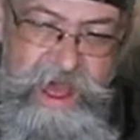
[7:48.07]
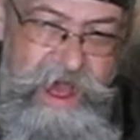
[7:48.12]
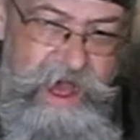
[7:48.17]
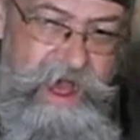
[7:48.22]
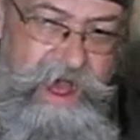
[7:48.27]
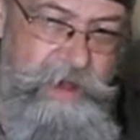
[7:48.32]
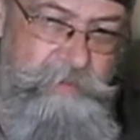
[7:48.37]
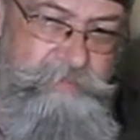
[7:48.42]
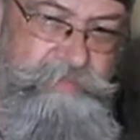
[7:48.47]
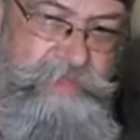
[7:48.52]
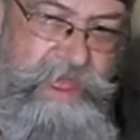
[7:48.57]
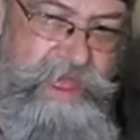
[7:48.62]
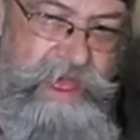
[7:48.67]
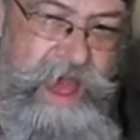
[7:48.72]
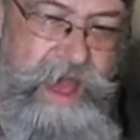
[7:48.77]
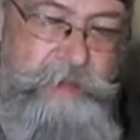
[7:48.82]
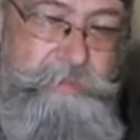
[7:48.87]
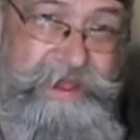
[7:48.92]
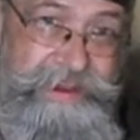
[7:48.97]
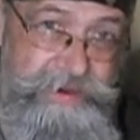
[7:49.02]

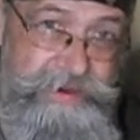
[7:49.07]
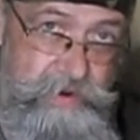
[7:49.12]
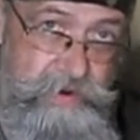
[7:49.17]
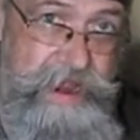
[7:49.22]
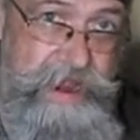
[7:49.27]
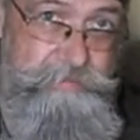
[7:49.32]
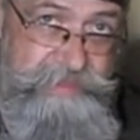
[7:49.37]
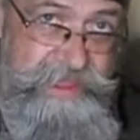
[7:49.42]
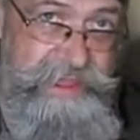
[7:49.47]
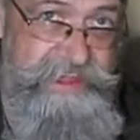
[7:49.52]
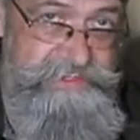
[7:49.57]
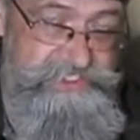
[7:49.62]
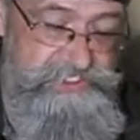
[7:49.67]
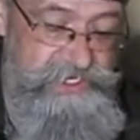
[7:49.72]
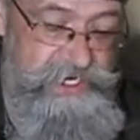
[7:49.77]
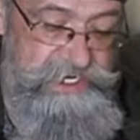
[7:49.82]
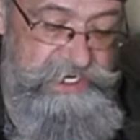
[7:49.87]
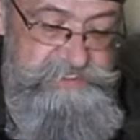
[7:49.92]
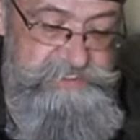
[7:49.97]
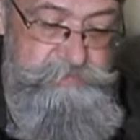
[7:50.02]
I might grab that
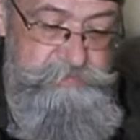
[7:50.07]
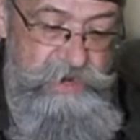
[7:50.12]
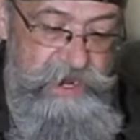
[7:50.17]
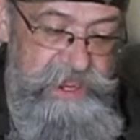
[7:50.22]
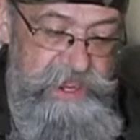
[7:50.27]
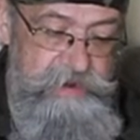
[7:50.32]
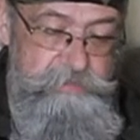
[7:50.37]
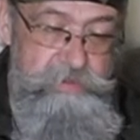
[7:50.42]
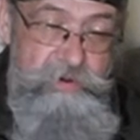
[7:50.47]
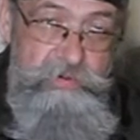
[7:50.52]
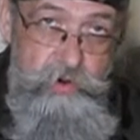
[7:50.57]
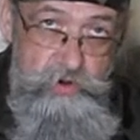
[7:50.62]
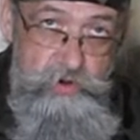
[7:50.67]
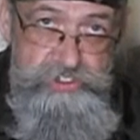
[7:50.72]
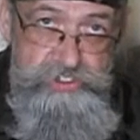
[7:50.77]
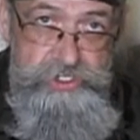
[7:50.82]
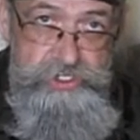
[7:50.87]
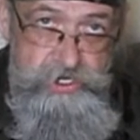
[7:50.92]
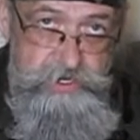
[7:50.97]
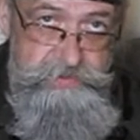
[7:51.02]
chest plate
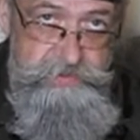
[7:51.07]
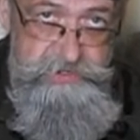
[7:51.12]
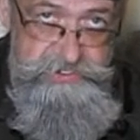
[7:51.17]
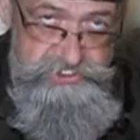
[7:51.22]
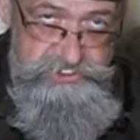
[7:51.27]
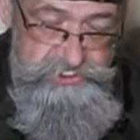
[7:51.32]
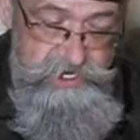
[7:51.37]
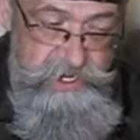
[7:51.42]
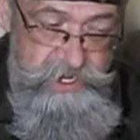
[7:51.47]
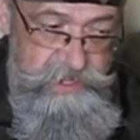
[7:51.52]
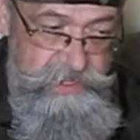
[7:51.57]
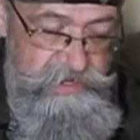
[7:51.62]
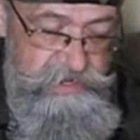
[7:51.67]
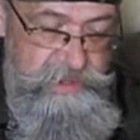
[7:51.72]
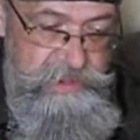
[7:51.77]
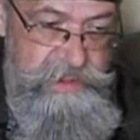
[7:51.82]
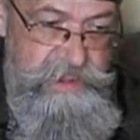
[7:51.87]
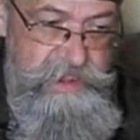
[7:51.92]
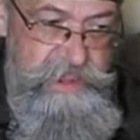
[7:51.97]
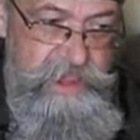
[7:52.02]
portion of the
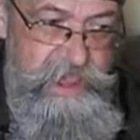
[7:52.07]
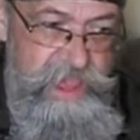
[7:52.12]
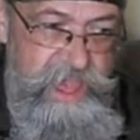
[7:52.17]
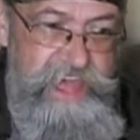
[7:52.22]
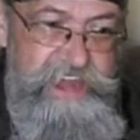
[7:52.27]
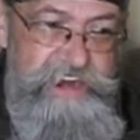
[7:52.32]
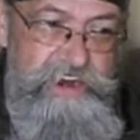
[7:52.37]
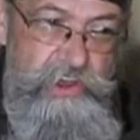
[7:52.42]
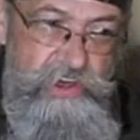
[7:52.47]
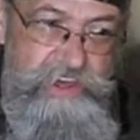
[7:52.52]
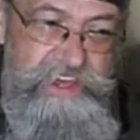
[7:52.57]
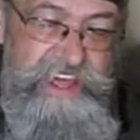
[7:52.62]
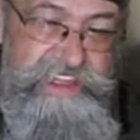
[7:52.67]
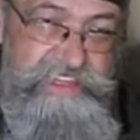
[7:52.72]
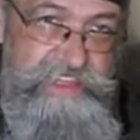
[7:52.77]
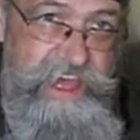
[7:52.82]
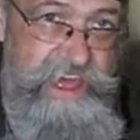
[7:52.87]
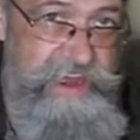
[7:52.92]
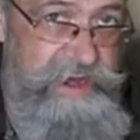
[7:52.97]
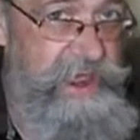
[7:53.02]
shell and look
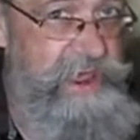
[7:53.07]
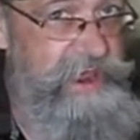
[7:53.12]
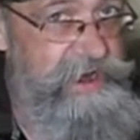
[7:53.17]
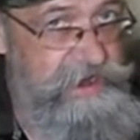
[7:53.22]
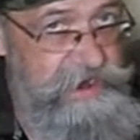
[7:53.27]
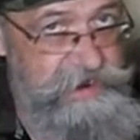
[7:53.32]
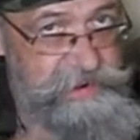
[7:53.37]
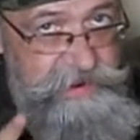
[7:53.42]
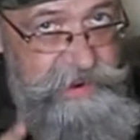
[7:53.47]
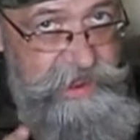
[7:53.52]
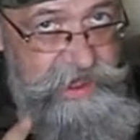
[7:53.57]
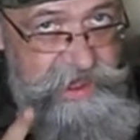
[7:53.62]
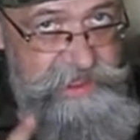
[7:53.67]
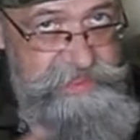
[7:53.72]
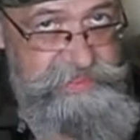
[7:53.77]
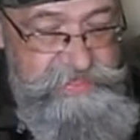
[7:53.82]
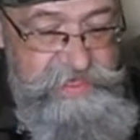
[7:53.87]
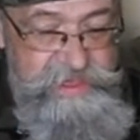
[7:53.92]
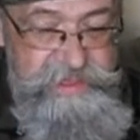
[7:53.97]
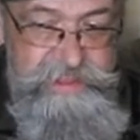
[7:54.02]
at that, and I
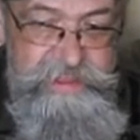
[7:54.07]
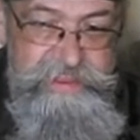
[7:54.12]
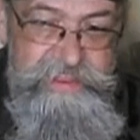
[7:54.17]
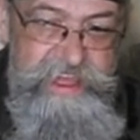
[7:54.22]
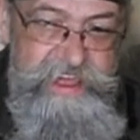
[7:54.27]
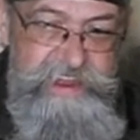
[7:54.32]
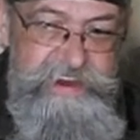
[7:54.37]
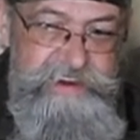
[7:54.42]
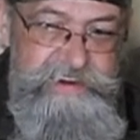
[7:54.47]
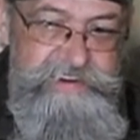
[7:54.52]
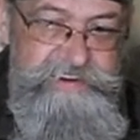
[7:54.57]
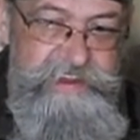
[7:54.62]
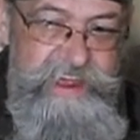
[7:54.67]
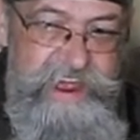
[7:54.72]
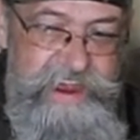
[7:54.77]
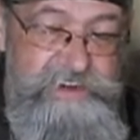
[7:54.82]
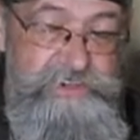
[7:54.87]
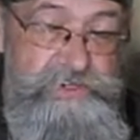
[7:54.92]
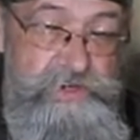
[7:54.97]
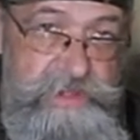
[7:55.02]
think that
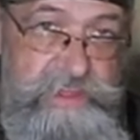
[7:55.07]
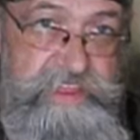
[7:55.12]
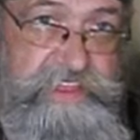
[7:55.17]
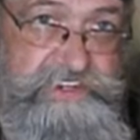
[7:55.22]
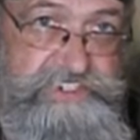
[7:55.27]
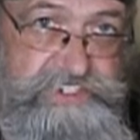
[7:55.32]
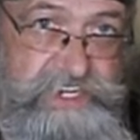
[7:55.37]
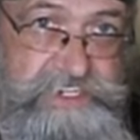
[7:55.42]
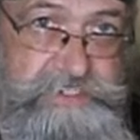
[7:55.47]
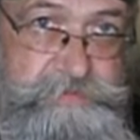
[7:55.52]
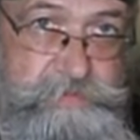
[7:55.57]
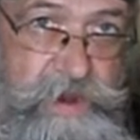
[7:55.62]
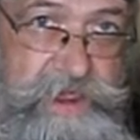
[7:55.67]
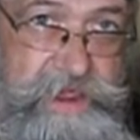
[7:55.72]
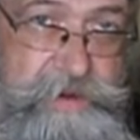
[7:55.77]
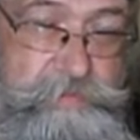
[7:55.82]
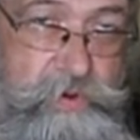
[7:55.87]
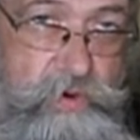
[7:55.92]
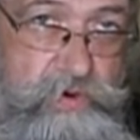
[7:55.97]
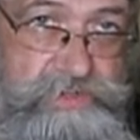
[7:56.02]
actually the chest
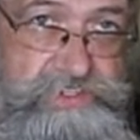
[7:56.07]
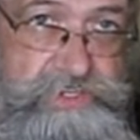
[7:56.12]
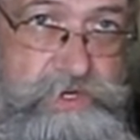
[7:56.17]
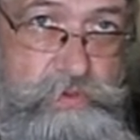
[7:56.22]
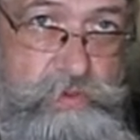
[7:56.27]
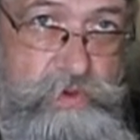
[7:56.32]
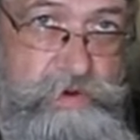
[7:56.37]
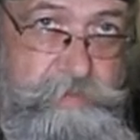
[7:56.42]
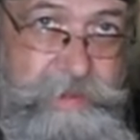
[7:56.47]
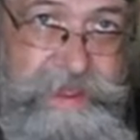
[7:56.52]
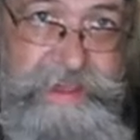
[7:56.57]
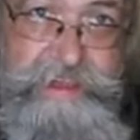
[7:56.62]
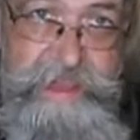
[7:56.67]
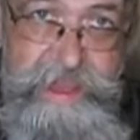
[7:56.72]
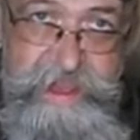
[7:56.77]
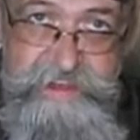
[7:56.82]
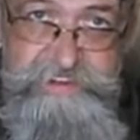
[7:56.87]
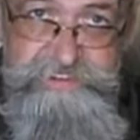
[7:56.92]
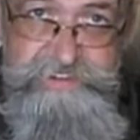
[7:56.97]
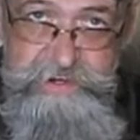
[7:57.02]
plate portion would make
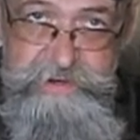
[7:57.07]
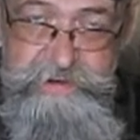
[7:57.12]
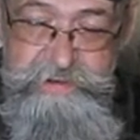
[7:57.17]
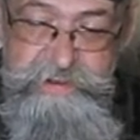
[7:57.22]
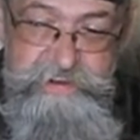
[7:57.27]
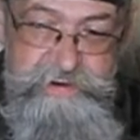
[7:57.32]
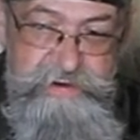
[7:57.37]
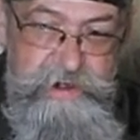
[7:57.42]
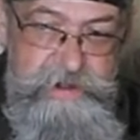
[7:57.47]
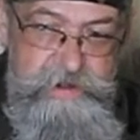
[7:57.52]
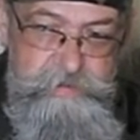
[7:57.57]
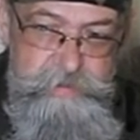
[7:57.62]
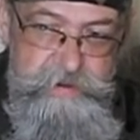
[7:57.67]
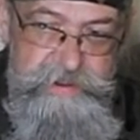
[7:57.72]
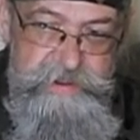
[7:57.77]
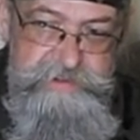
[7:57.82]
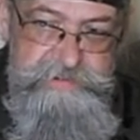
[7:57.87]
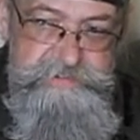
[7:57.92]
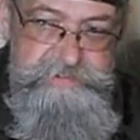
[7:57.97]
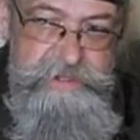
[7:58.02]
excellent guitar
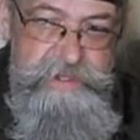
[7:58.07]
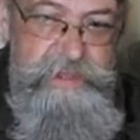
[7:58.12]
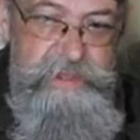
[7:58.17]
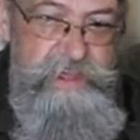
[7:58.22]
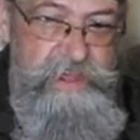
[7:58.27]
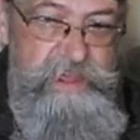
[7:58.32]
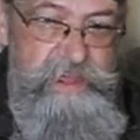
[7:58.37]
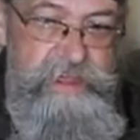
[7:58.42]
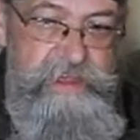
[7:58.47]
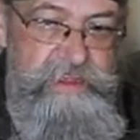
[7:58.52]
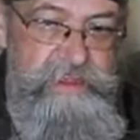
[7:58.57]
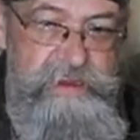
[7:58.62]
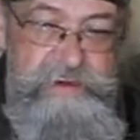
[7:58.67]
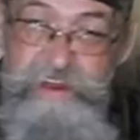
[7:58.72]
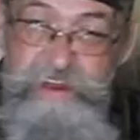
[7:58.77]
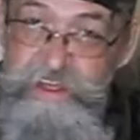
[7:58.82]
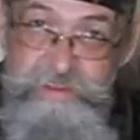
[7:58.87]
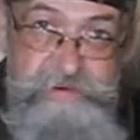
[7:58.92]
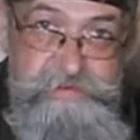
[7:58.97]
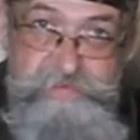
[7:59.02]
picks.
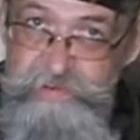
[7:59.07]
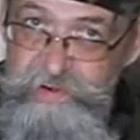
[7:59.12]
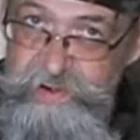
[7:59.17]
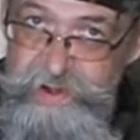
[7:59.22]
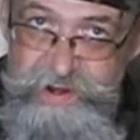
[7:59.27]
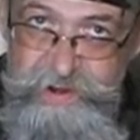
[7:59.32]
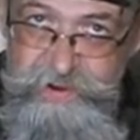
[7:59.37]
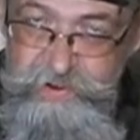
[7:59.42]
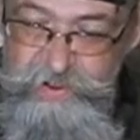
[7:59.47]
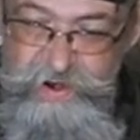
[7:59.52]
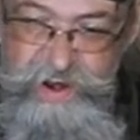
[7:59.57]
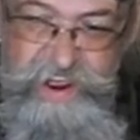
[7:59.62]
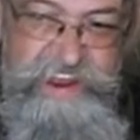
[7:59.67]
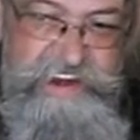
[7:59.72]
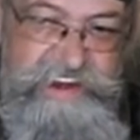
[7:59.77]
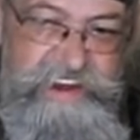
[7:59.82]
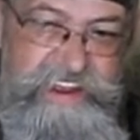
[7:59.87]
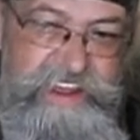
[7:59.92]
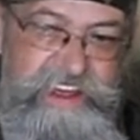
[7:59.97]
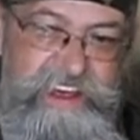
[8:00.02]
Another very good
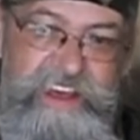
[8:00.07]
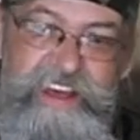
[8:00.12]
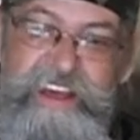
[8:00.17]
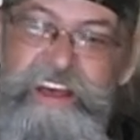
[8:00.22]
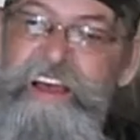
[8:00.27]
idea.